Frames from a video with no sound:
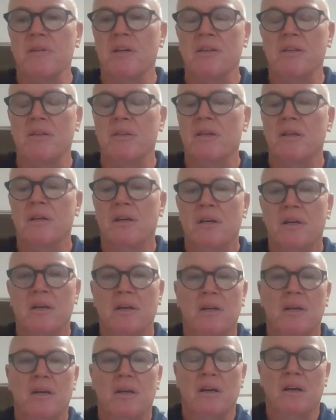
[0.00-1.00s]
And
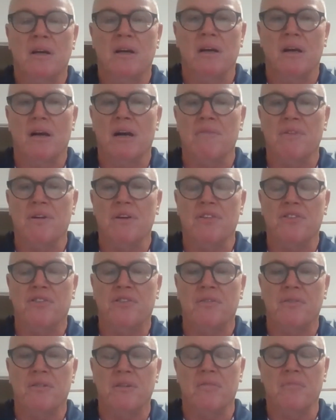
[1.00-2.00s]
I've
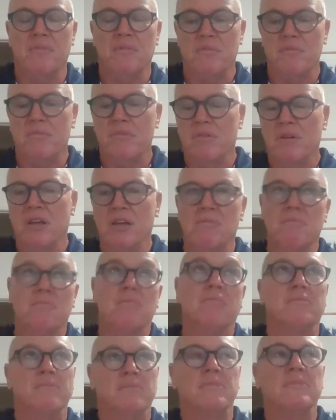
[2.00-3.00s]
lost,
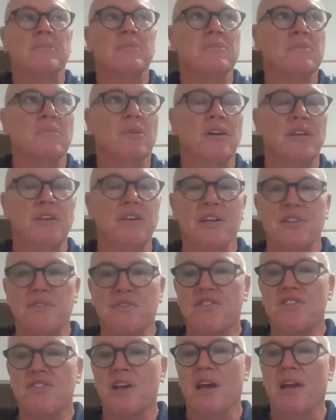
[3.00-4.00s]
in my years
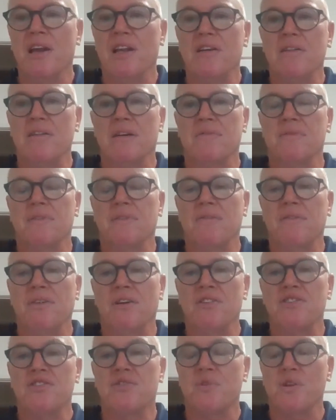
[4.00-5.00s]
of sailing, I've
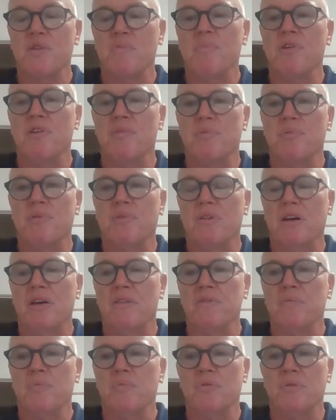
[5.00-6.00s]
lost 3 people
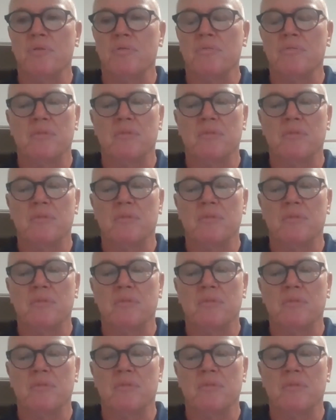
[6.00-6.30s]
overboard